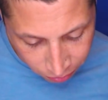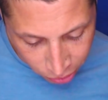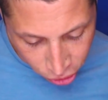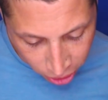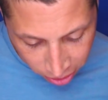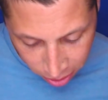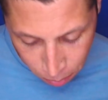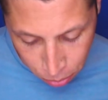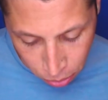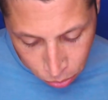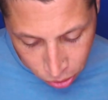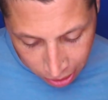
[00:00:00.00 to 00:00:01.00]
of ingested
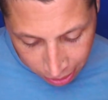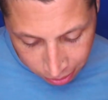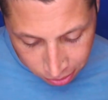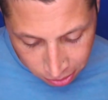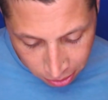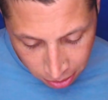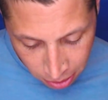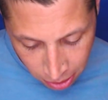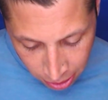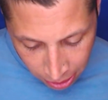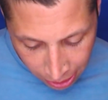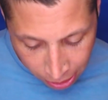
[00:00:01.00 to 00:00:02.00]
proteins,
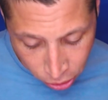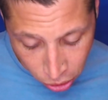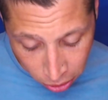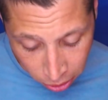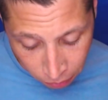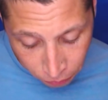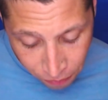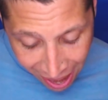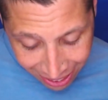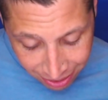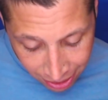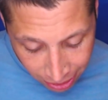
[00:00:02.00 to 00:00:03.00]
in turn
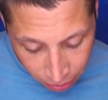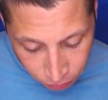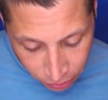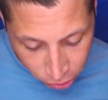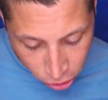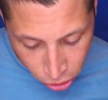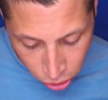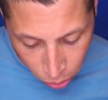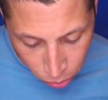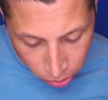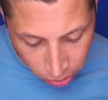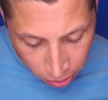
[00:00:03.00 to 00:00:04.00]
affecting the fish's
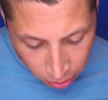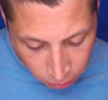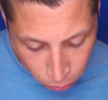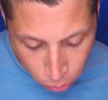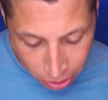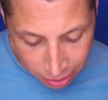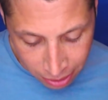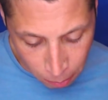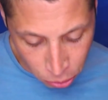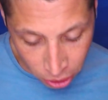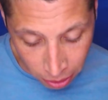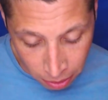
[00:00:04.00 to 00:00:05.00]
total food
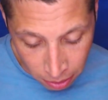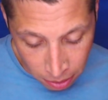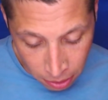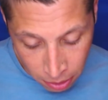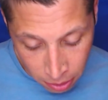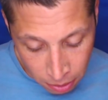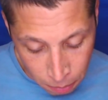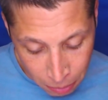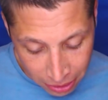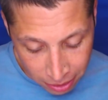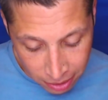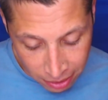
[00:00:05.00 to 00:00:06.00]
consumption. But
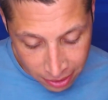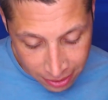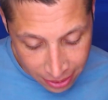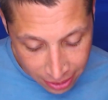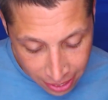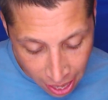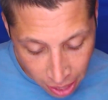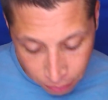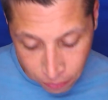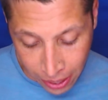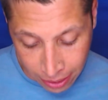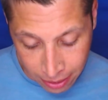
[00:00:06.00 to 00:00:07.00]
this says it did not
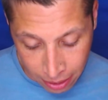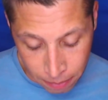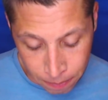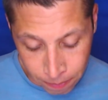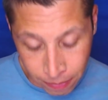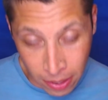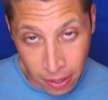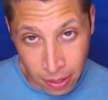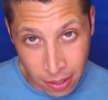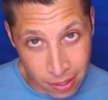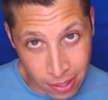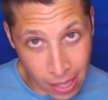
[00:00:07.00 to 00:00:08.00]
affect it.
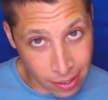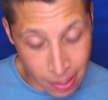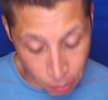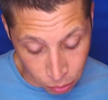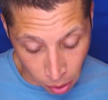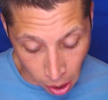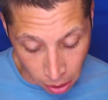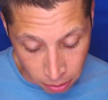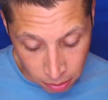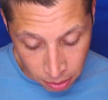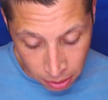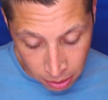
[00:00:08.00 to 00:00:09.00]
So that seems
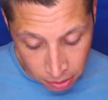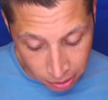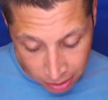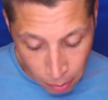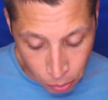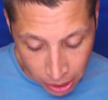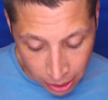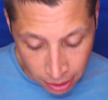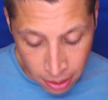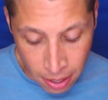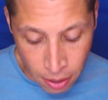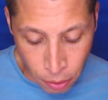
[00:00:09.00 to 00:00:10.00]
wrong. So let's keep
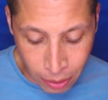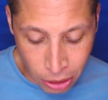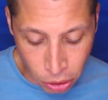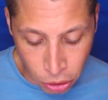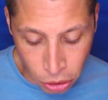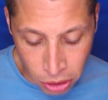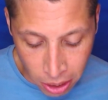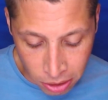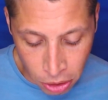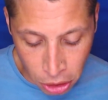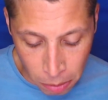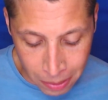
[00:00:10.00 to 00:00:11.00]
reading. The researchers thus
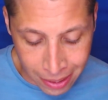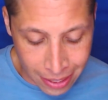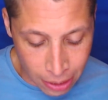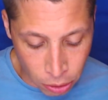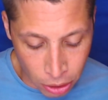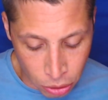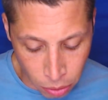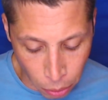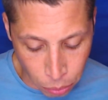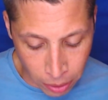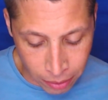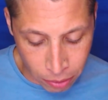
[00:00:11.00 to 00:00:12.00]
determined that the increased
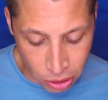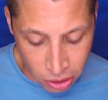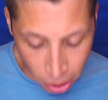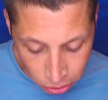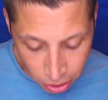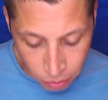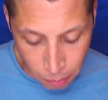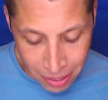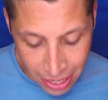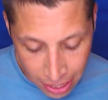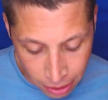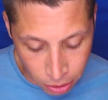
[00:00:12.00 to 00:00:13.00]
growth rate resulted from
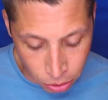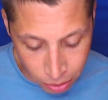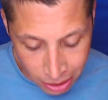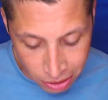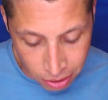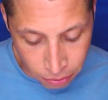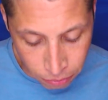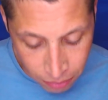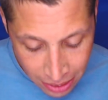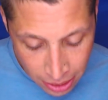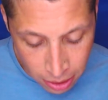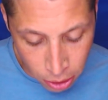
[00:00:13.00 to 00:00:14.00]
the increased
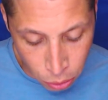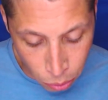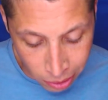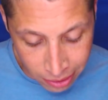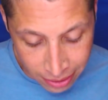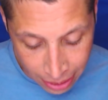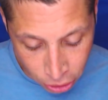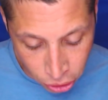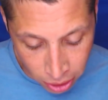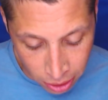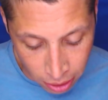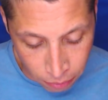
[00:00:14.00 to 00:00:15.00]
feed
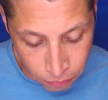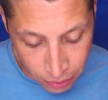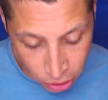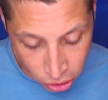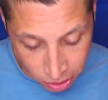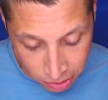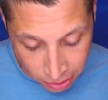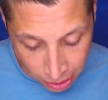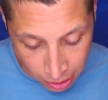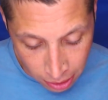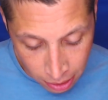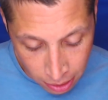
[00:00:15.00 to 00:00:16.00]
utilization
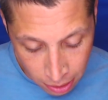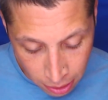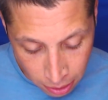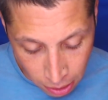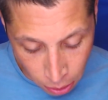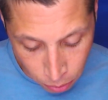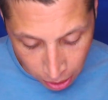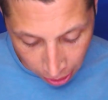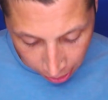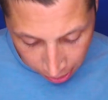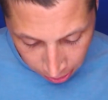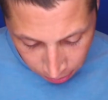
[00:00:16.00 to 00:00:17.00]
efficiency.
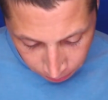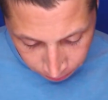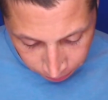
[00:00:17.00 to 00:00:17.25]
Okay.